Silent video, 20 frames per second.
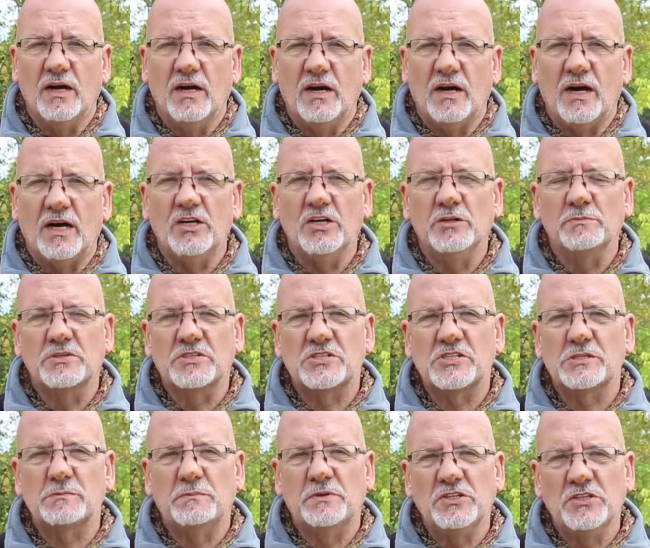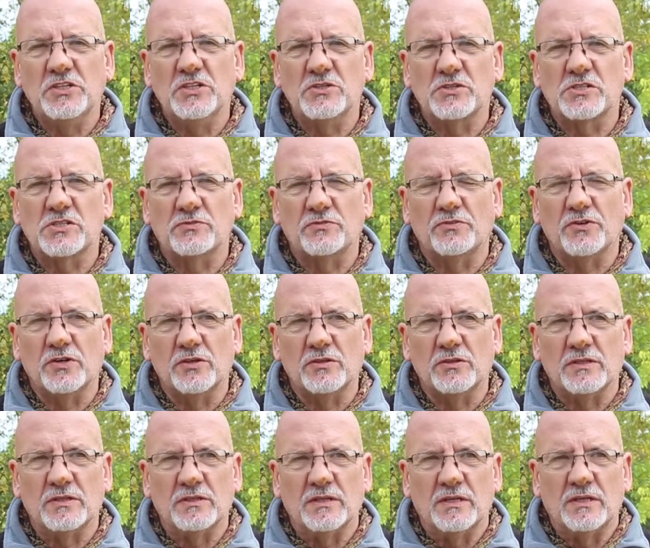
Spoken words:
I hope this has been useful.